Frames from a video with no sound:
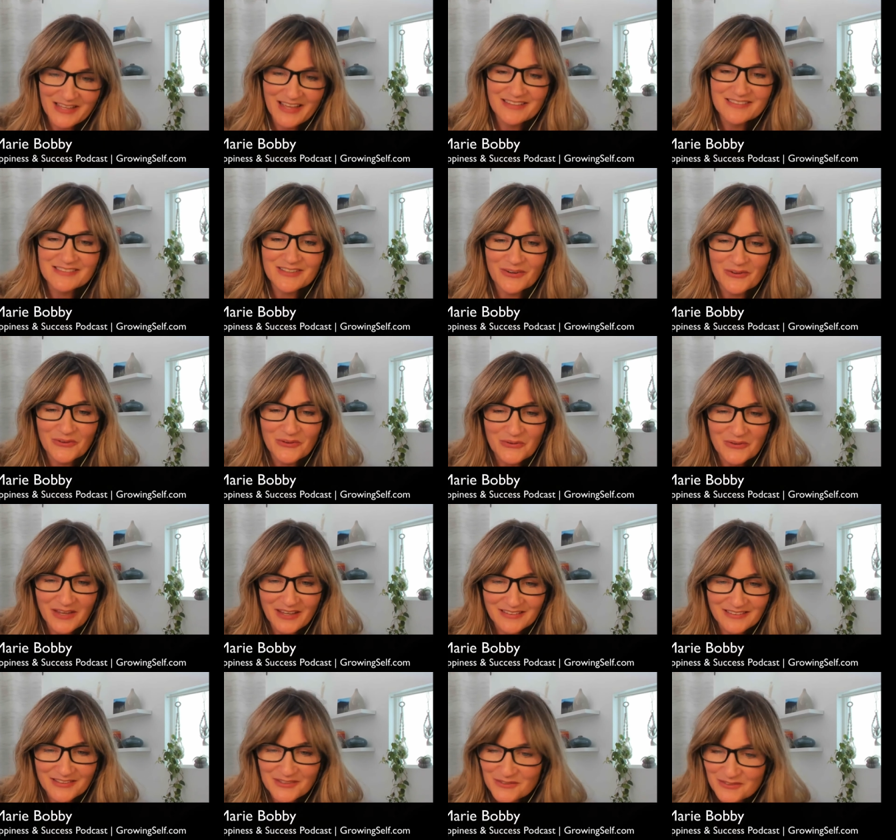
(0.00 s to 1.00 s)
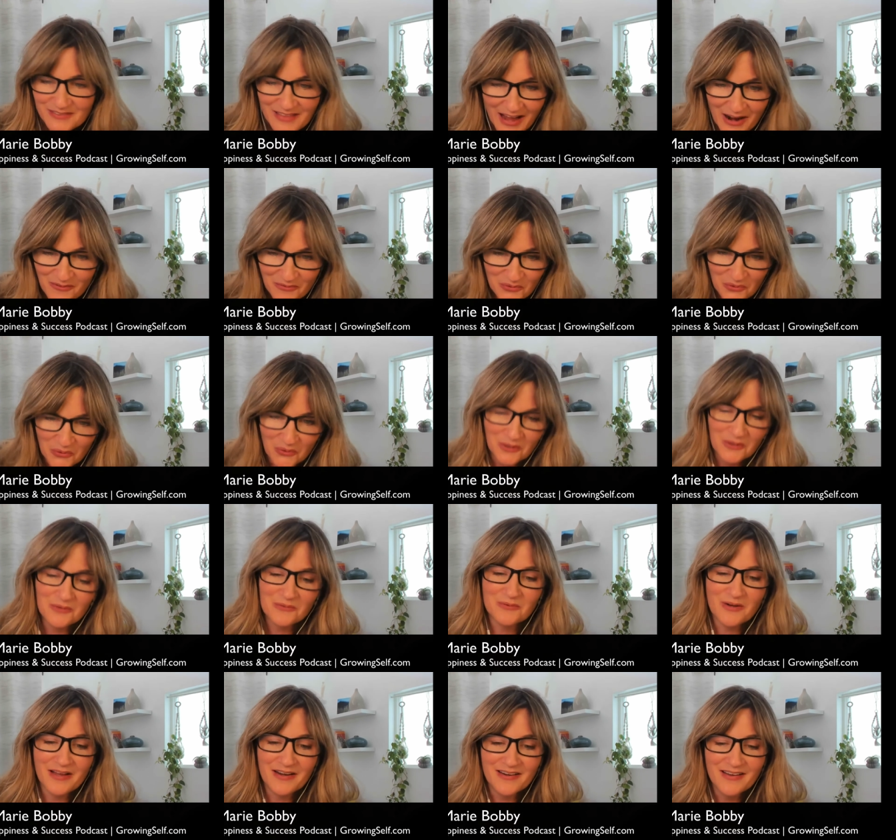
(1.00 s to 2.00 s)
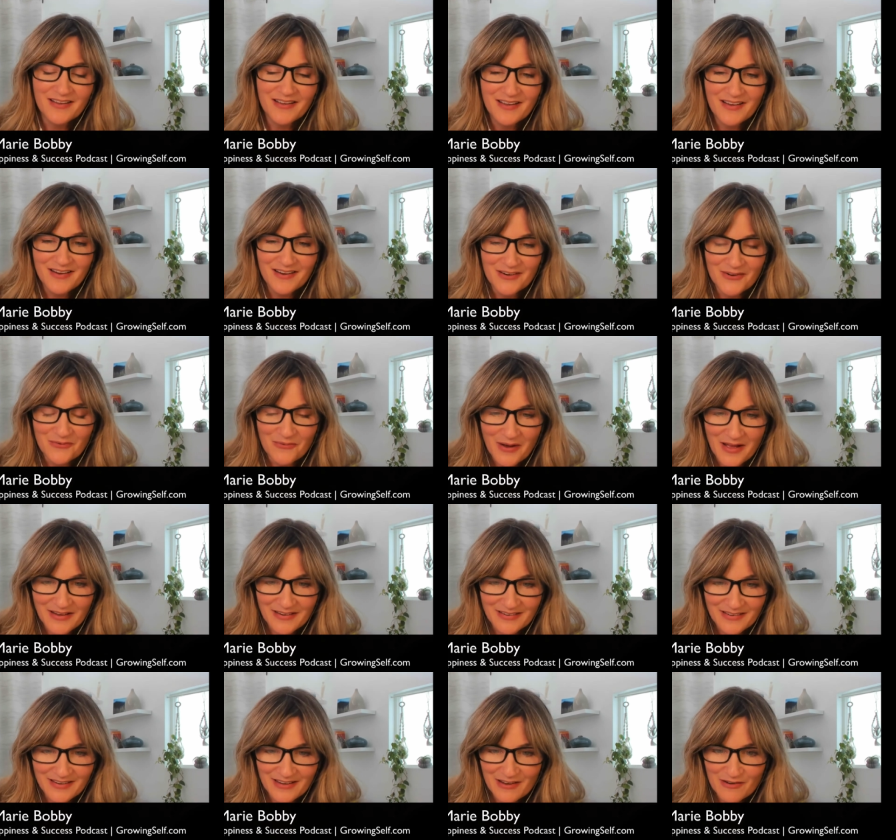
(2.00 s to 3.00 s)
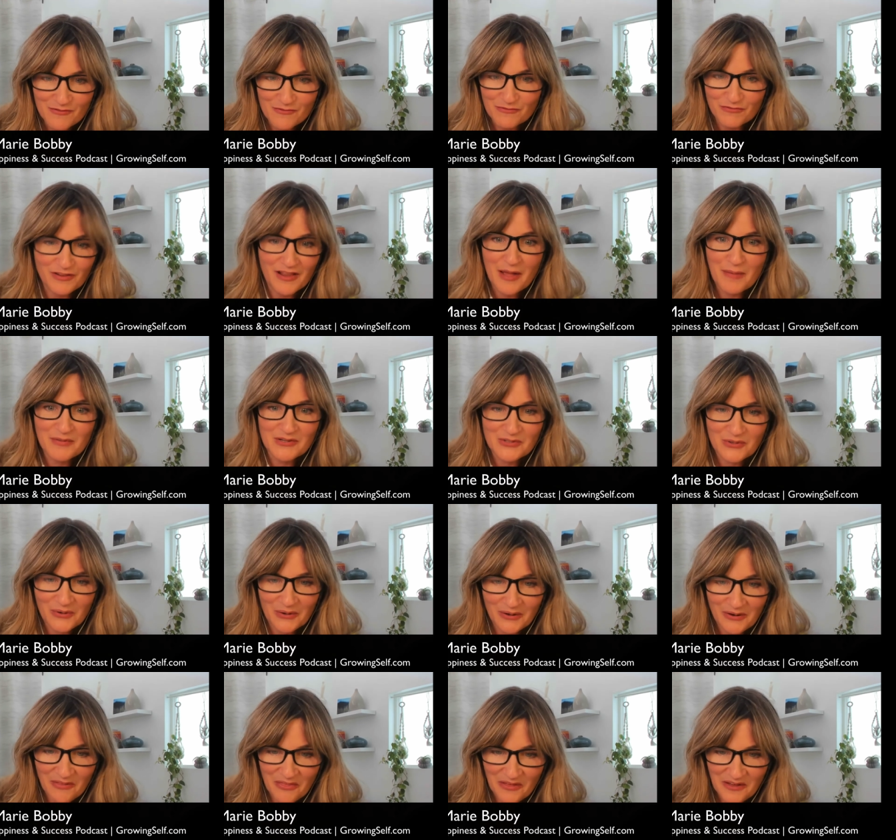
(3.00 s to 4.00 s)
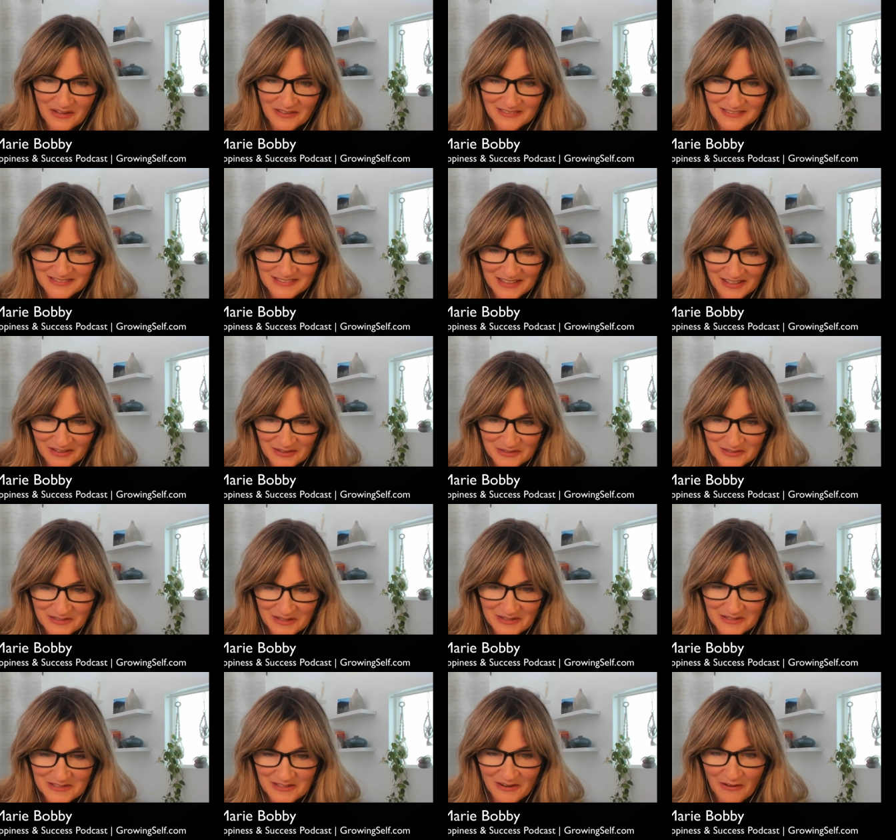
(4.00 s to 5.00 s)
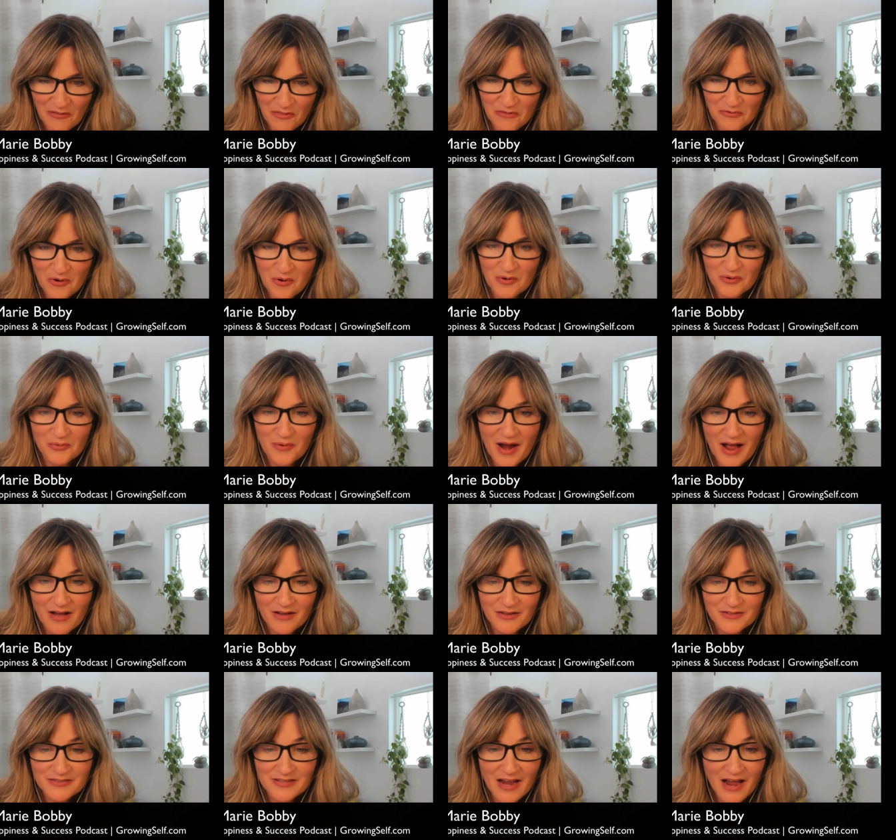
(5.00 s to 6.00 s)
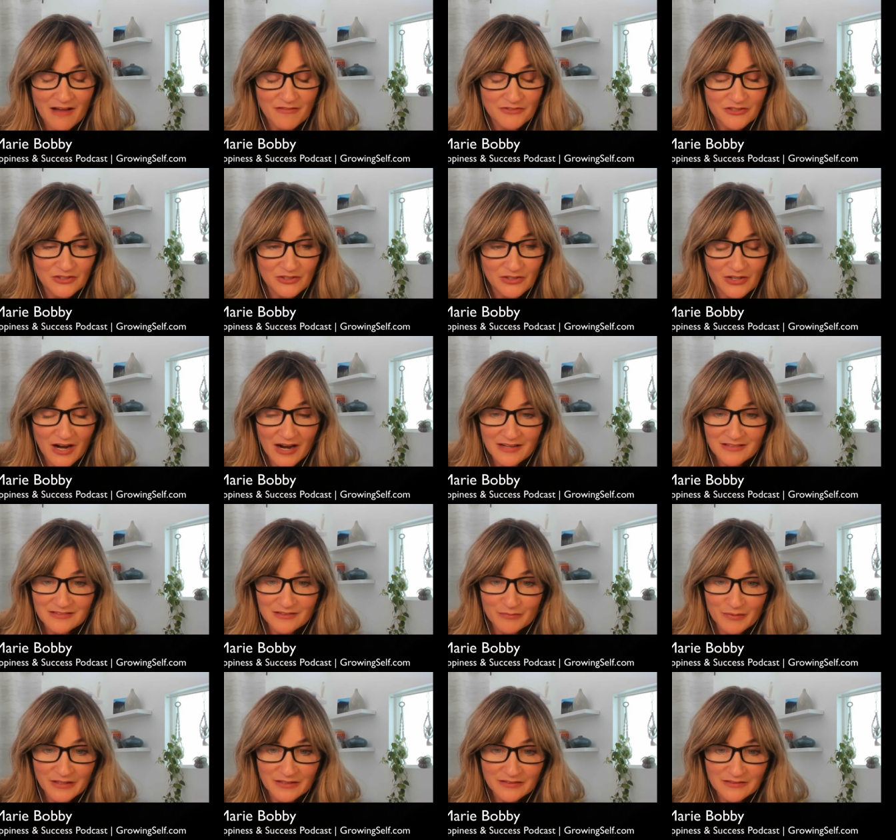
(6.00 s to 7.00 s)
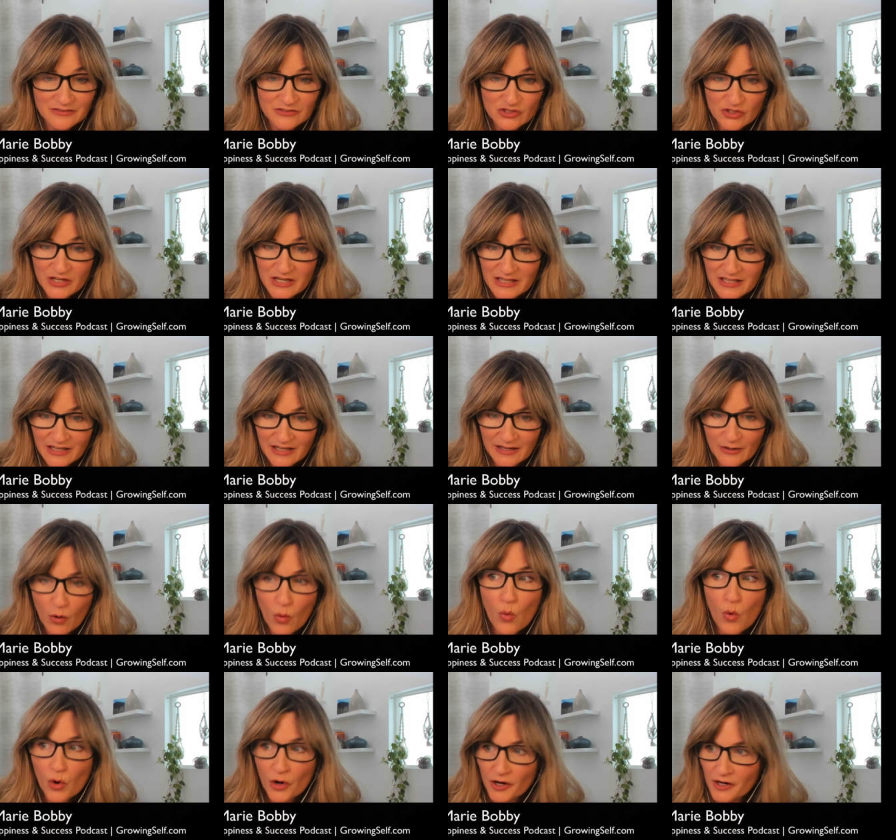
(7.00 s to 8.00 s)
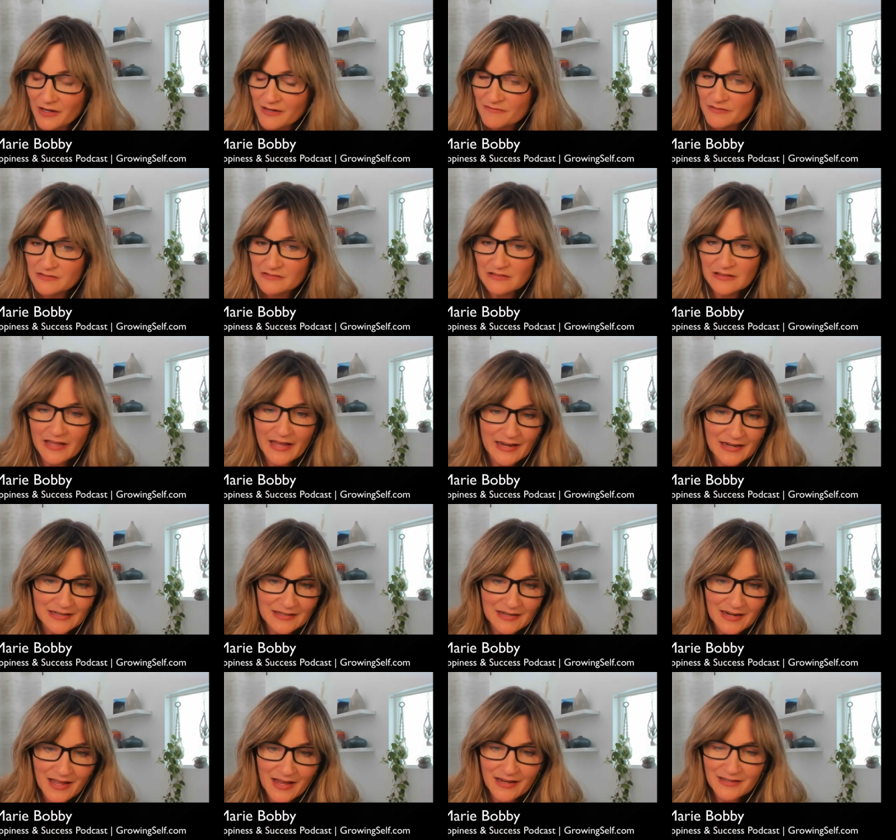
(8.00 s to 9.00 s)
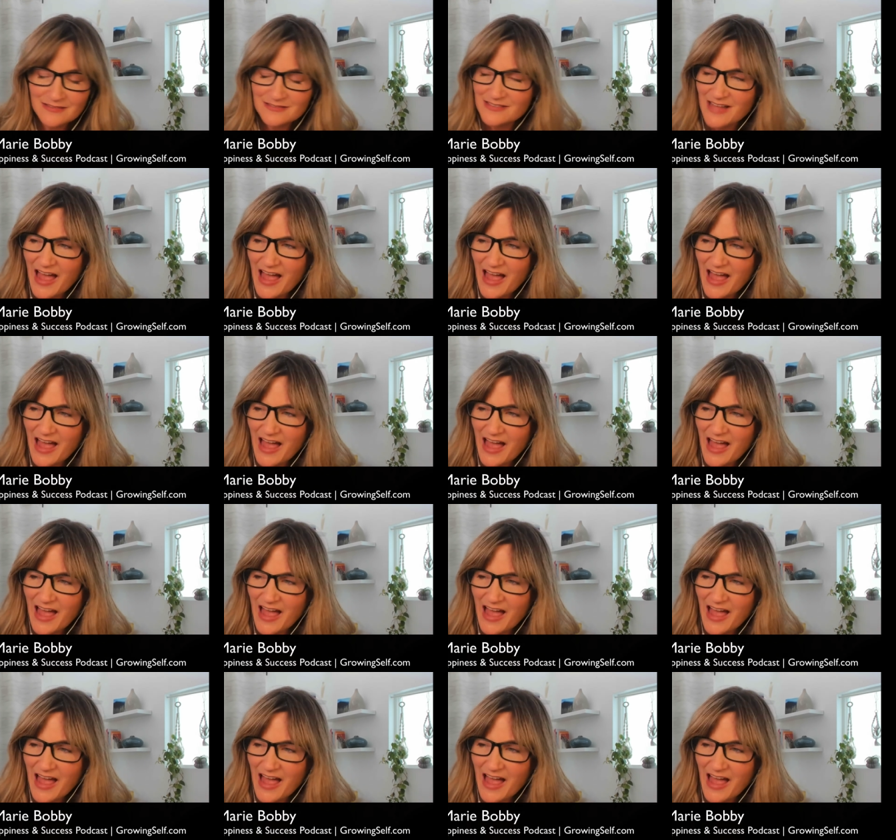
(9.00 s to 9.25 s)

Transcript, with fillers: And so you can use that rule when when inflammatory things, you know, start to get thrown around after you guys have been drinking, or if it's late at night. It's